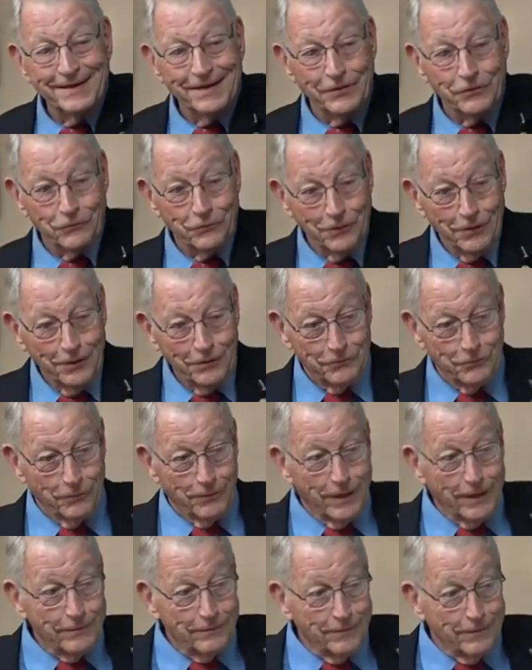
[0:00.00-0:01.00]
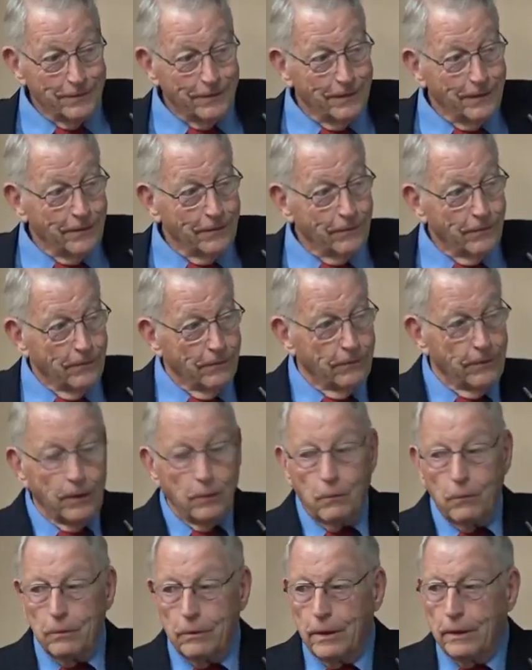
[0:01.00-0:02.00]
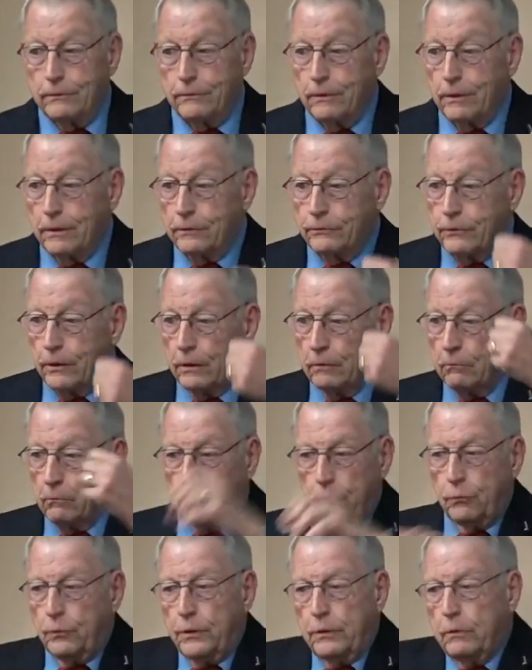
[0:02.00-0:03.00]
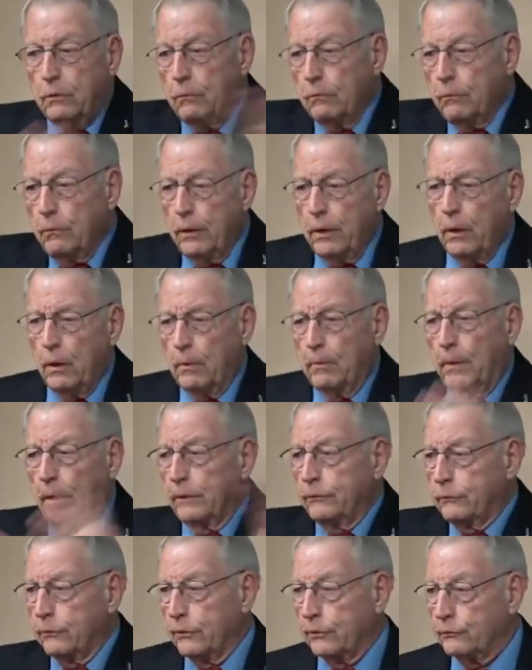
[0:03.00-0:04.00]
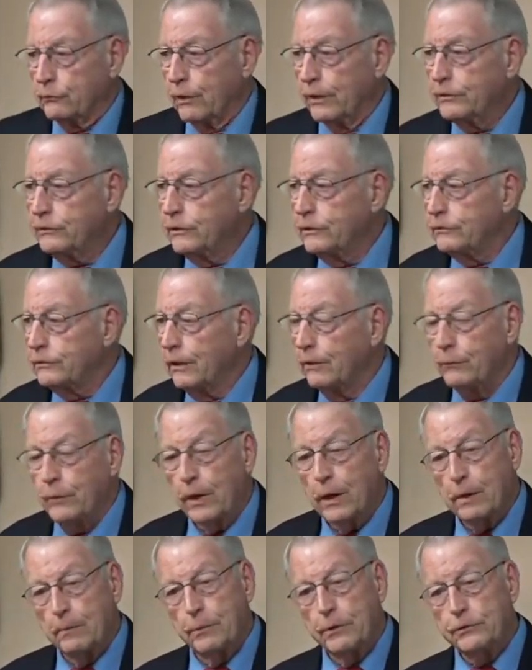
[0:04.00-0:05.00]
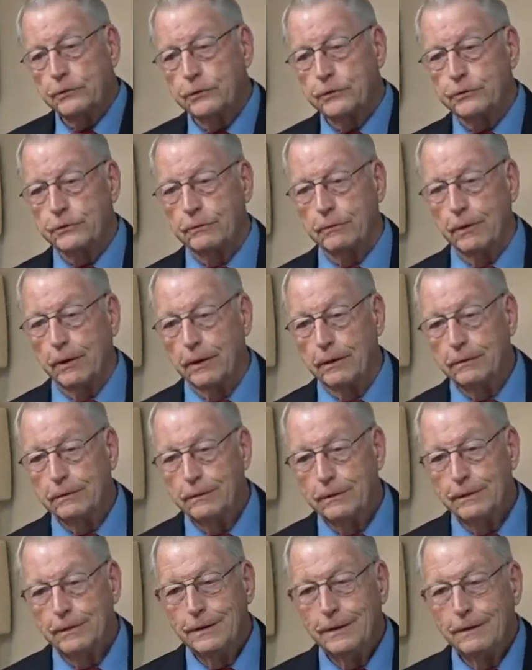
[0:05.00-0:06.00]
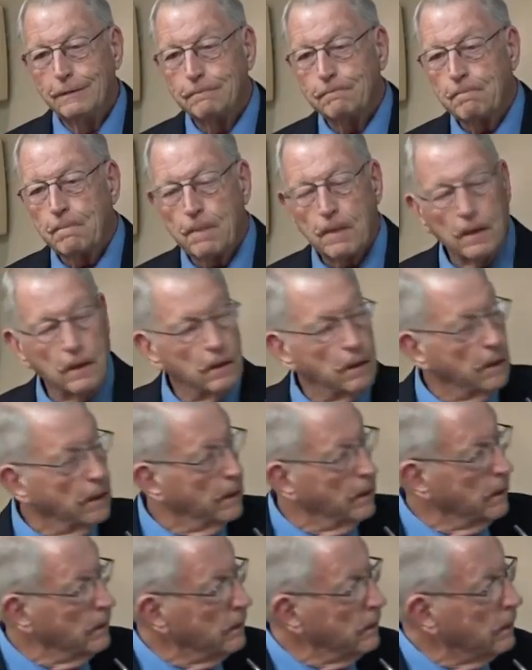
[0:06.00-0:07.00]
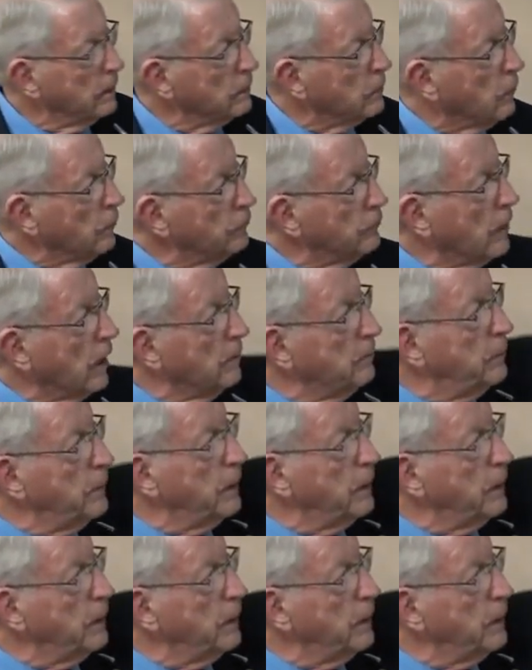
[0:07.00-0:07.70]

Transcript: It's, so that they they they saying we don't, we don't mess with this racing stuff. We got a business to run, uh, and of course you got